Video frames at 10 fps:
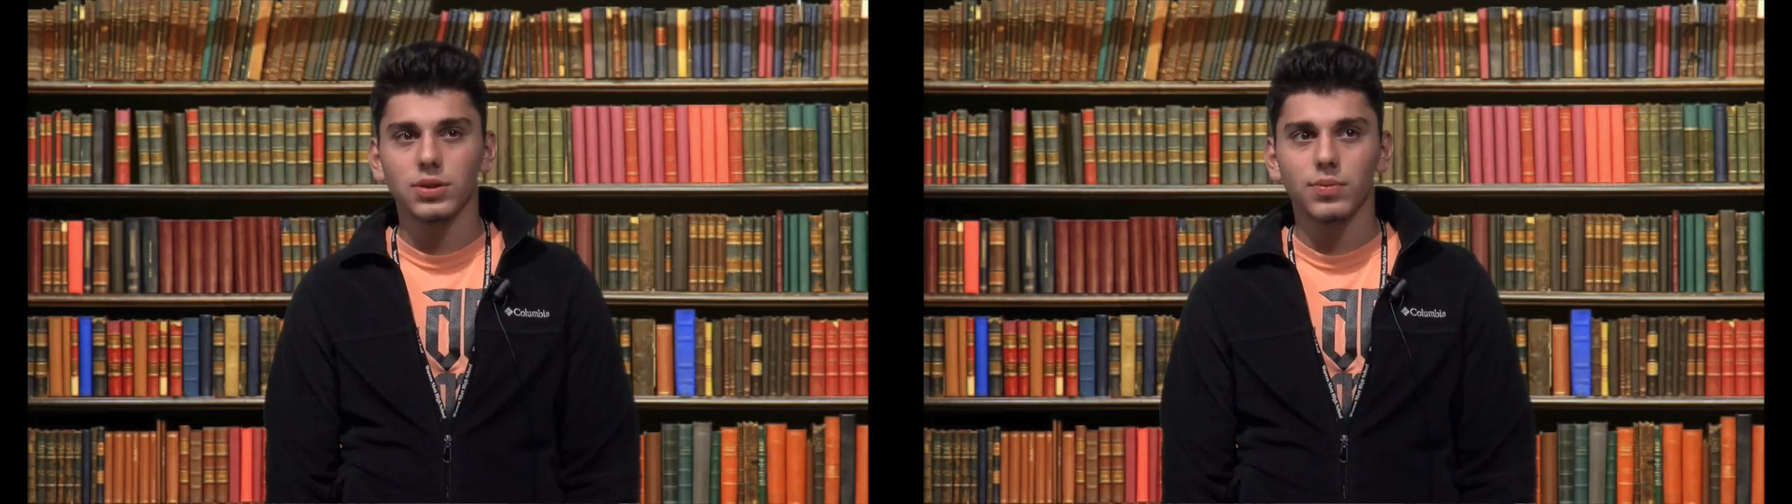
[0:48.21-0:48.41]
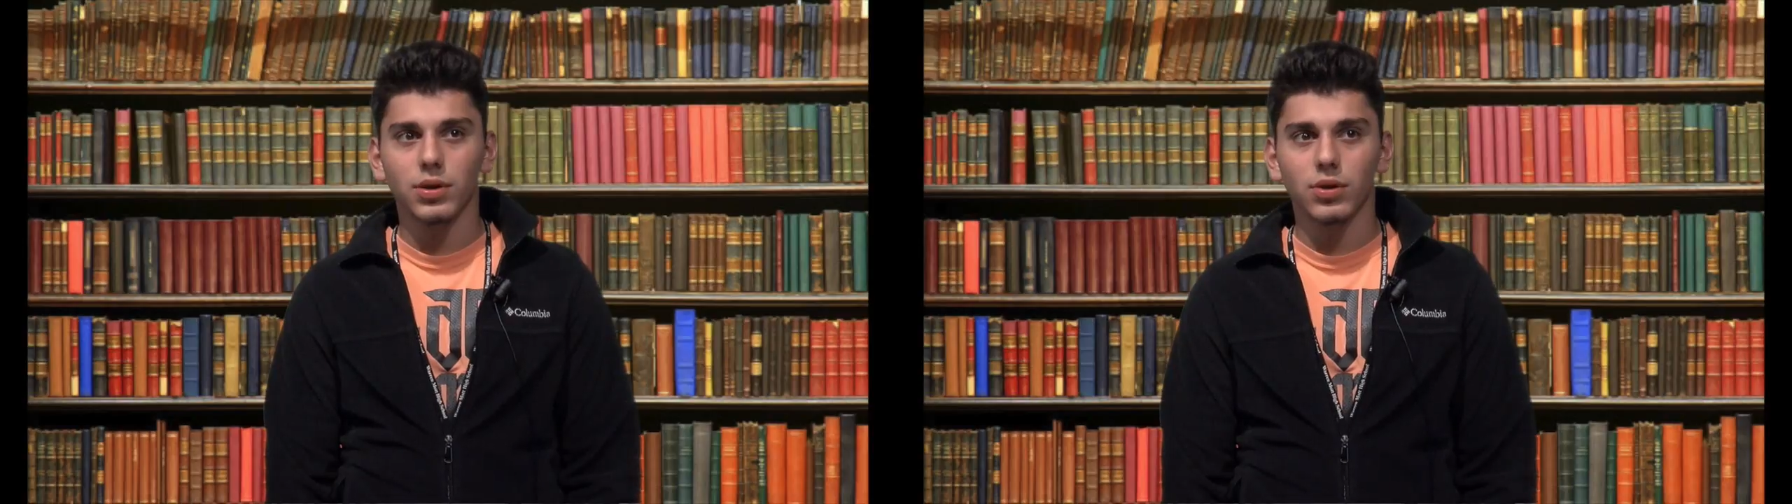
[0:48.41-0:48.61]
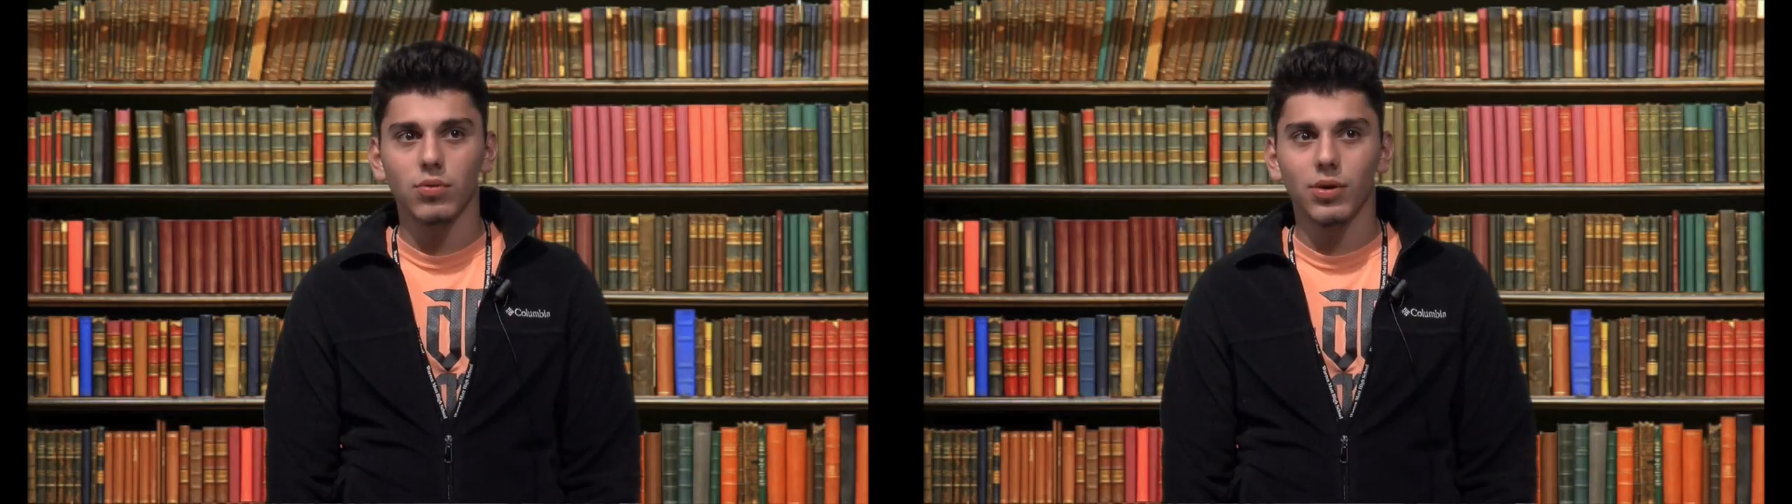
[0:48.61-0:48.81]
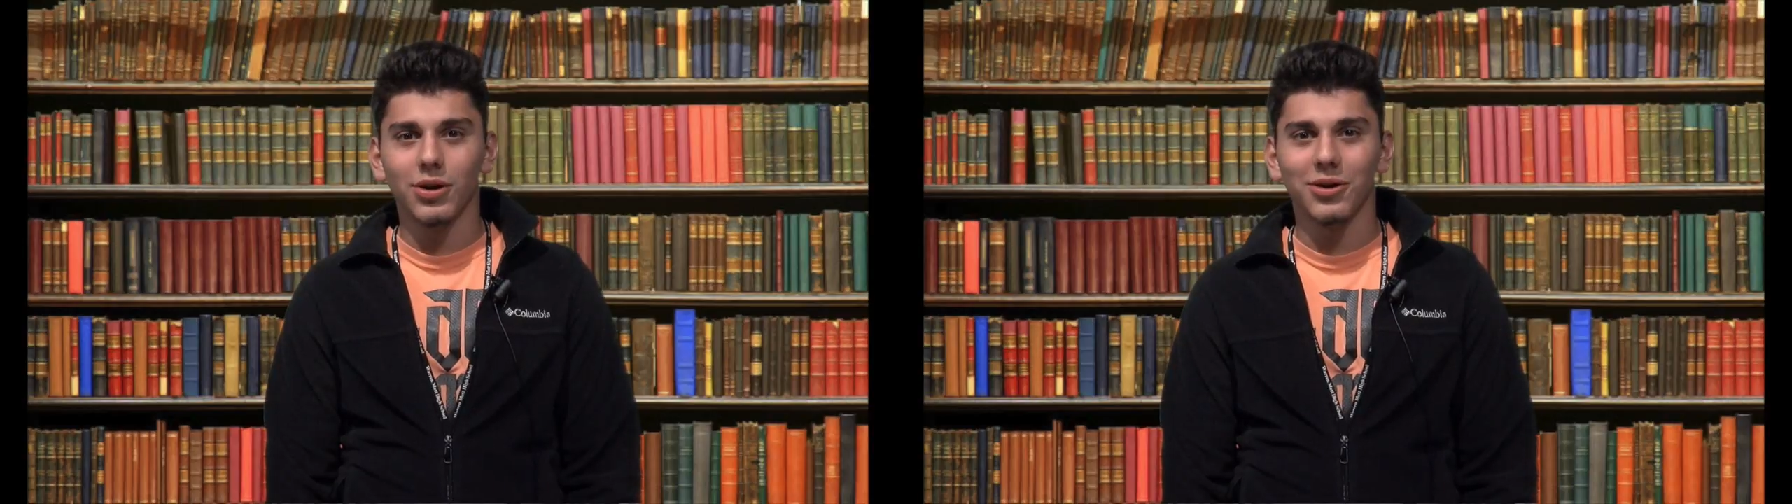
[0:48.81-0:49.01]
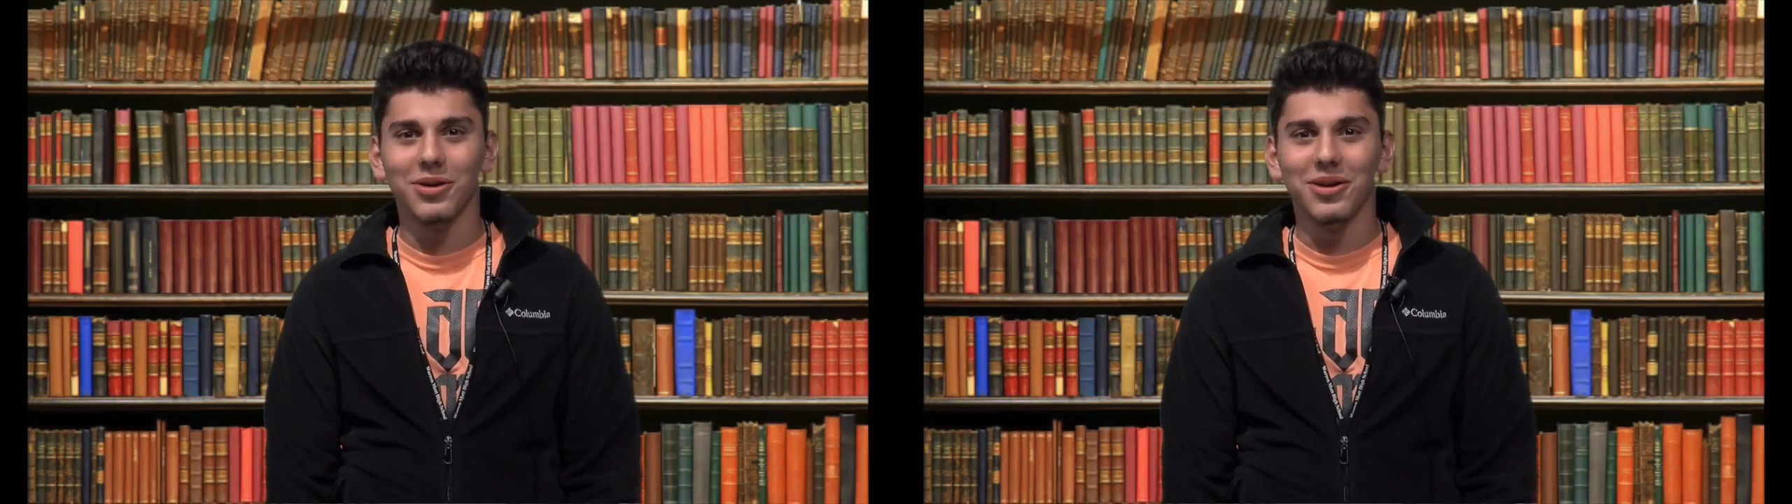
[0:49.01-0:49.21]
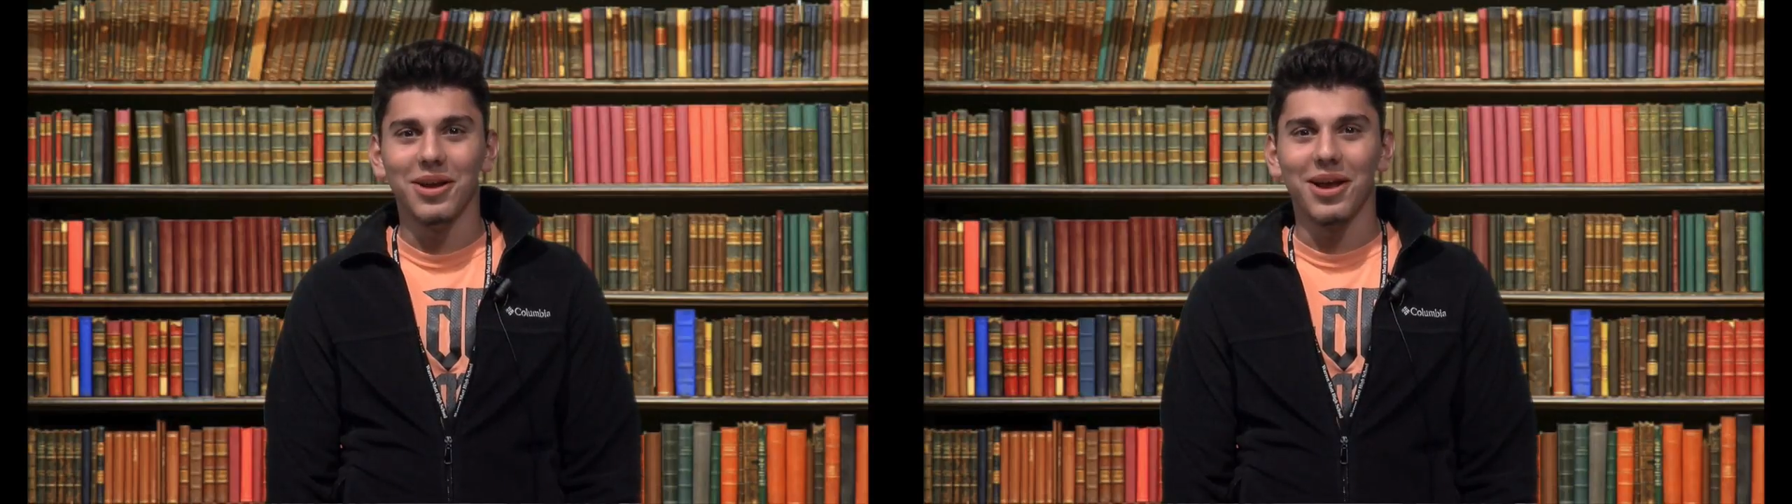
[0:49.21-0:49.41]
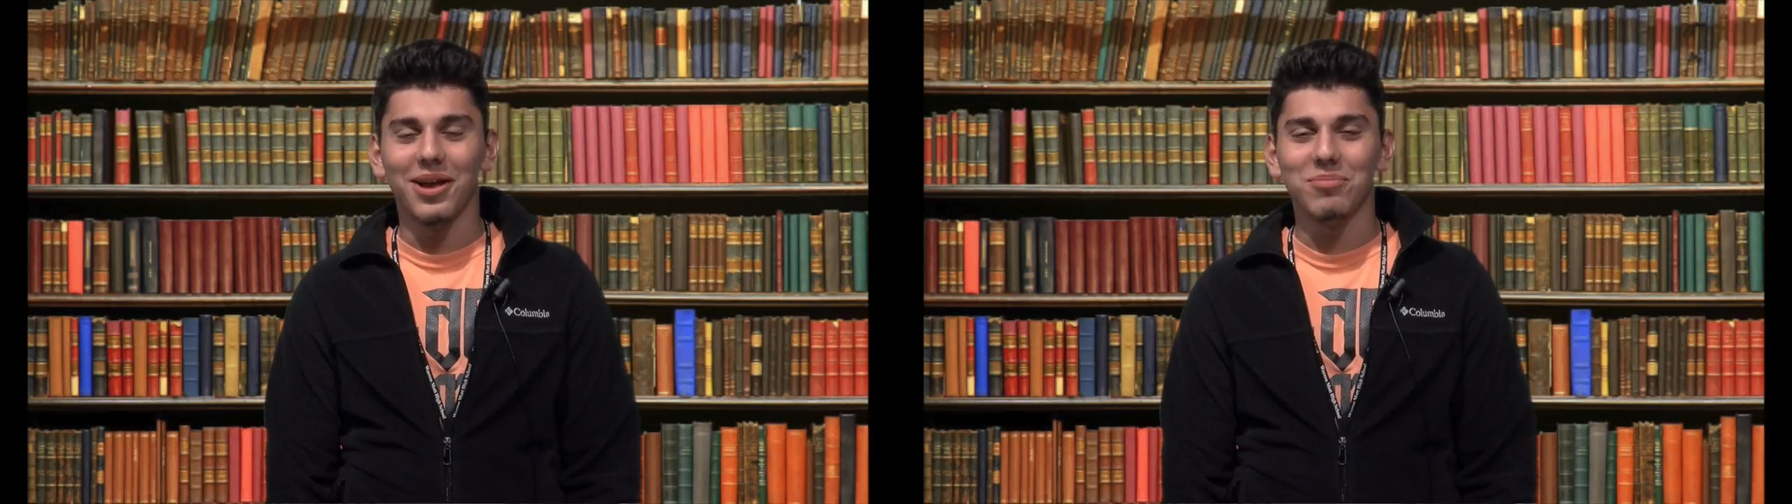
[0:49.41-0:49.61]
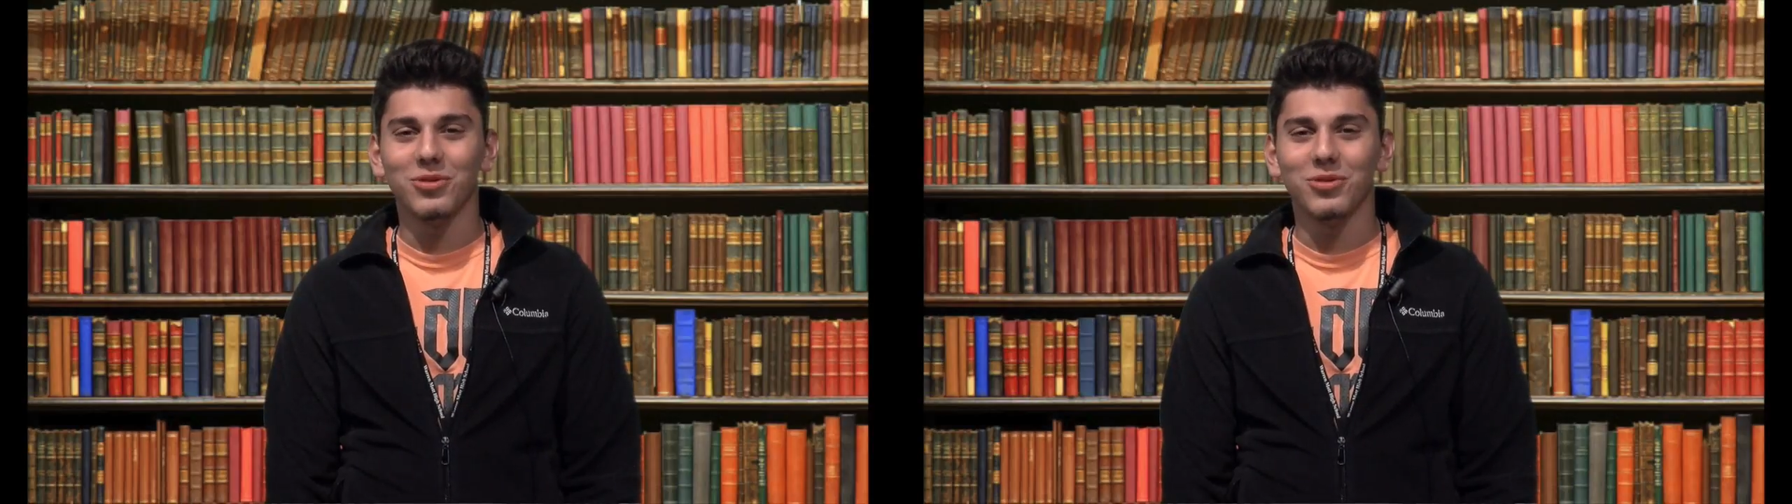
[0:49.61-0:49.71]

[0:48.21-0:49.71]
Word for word: Spirit wear and